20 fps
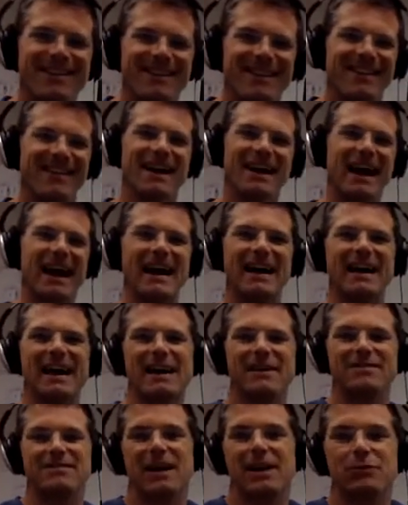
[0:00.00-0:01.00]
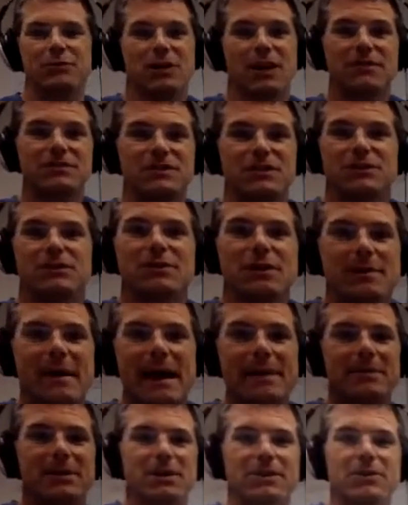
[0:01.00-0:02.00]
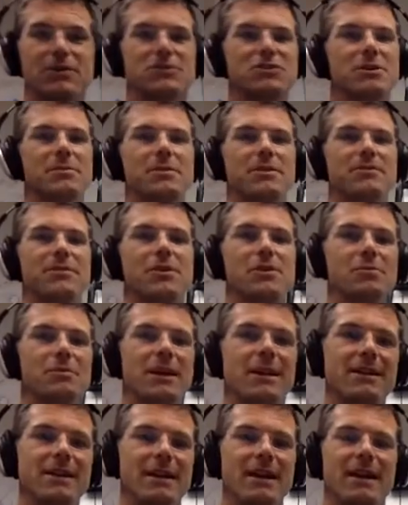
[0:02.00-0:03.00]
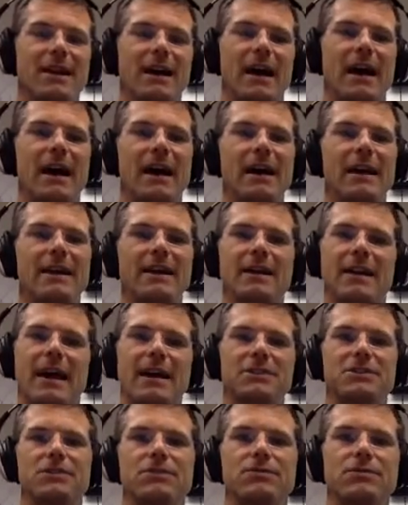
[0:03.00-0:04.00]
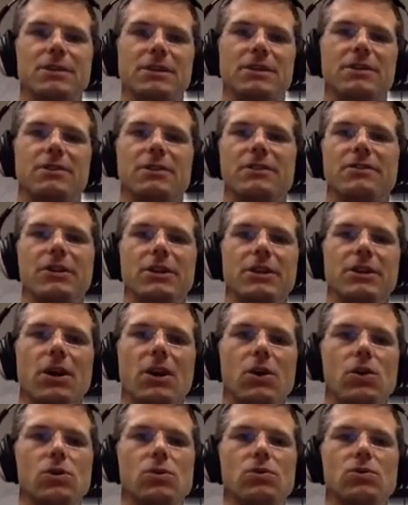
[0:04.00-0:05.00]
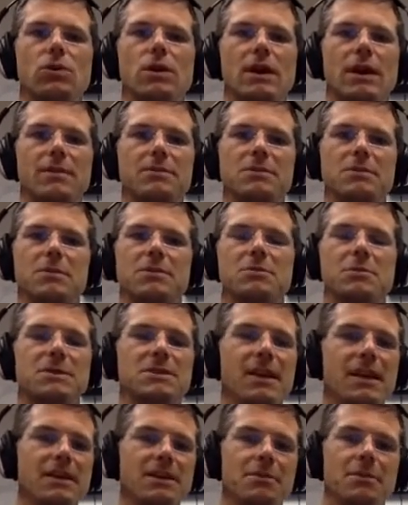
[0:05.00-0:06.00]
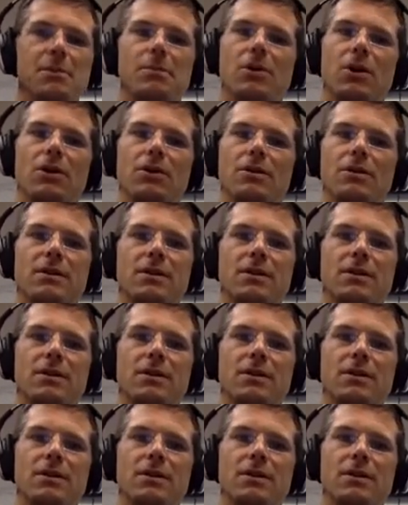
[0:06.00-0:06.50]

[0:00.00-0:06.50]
I would love to. I'm happy to go jump on the phone, but I actually really don't even know what I'm supposed to be saying to people.